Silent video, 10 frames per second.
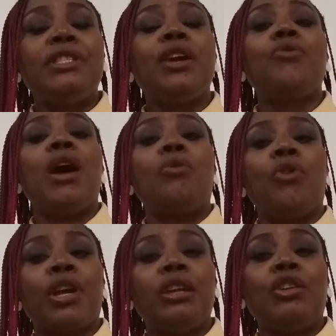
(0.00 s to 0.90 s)
day we are
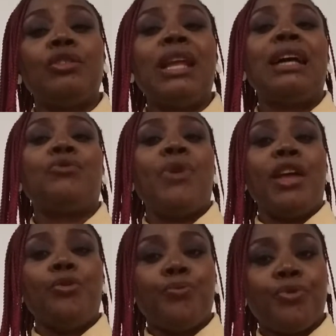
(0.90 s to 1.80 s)
working on and we
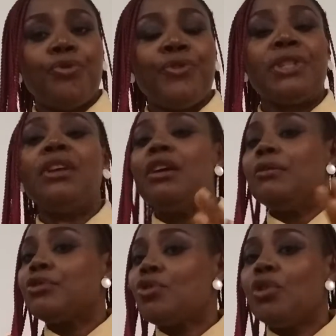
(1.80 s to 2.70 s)
are improving.
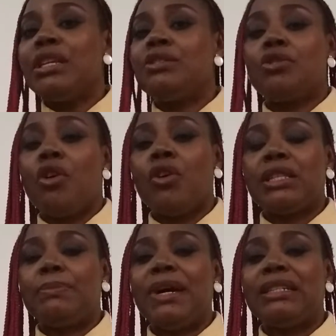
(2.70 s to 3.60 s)
So is your
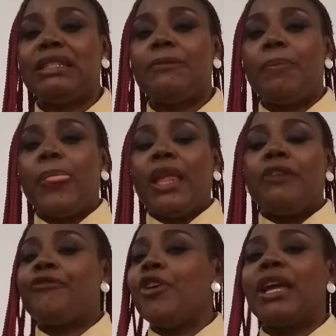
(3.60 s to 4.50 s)
husband.
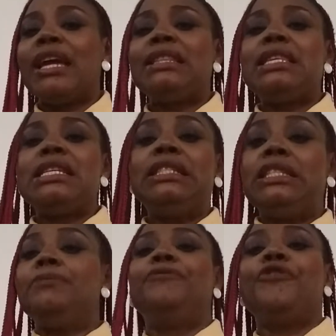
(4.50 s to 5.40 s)
Forget the
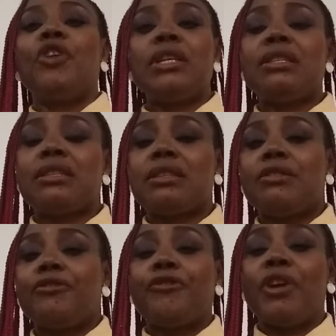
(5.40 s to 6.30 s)
deep voice,
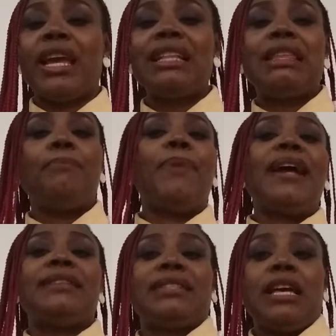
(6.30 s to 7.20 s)
forget the
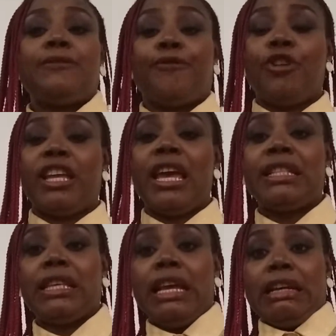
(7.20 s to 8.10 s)
bicep,
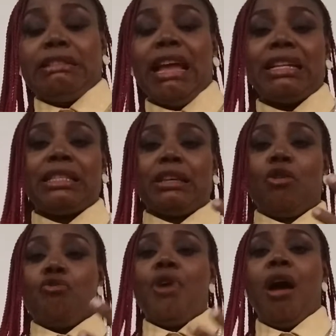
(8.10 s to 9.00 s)
forget that
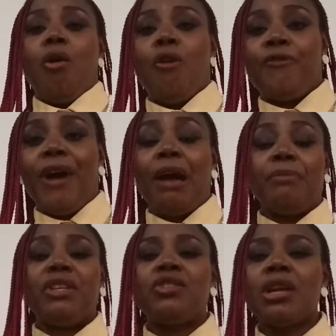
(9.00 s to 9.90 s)
aura of
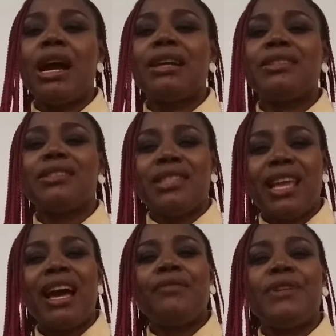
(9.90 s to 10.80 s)
I'm in charge.
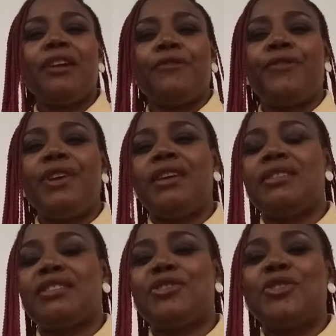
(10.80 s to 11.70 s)
They have their
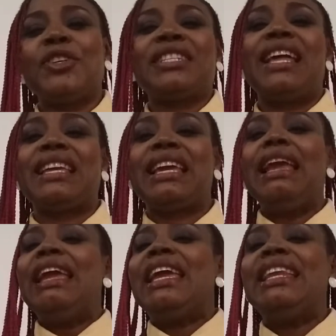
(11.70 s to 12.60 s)
fears. Just
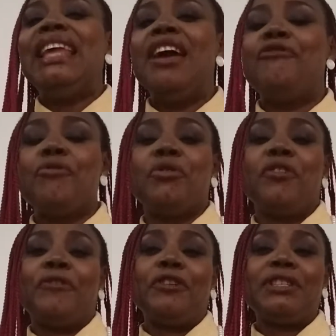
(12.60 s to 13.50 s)
like in every one
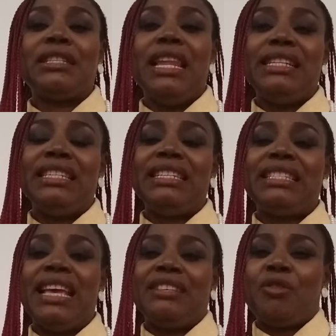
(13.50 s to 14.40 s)
of us ladies,
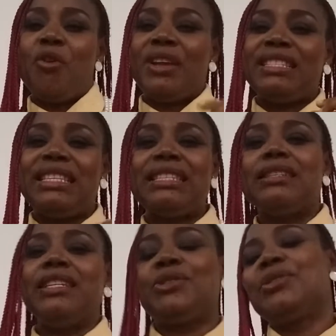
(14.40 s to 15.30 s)
there is always this
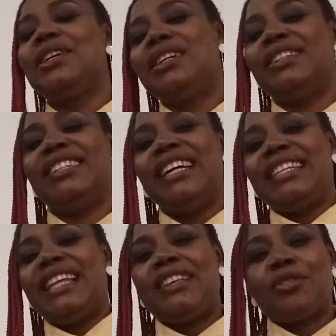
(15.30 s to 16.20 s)
little girl
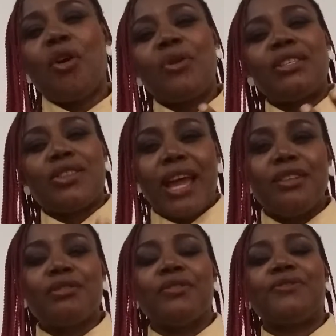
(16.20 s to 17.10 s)
that is always
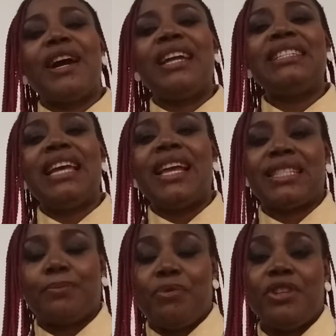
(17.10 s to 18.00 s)
trying to find
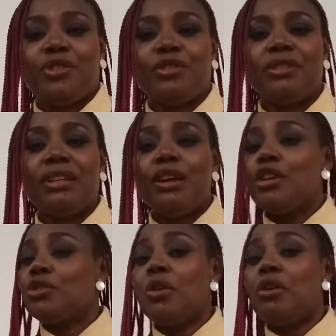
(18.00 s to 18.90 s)
expression.
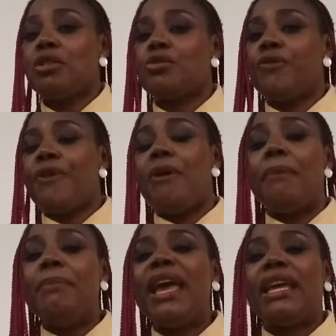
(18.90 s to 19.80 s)
So also for
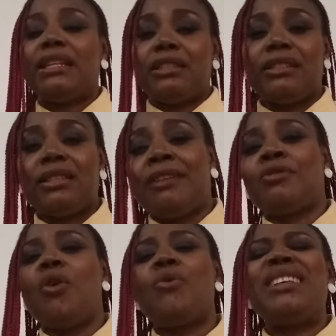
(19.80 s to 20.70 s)
our men,
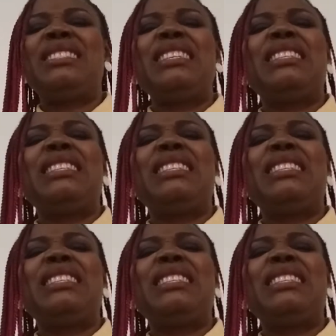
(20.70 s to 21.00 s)
there's always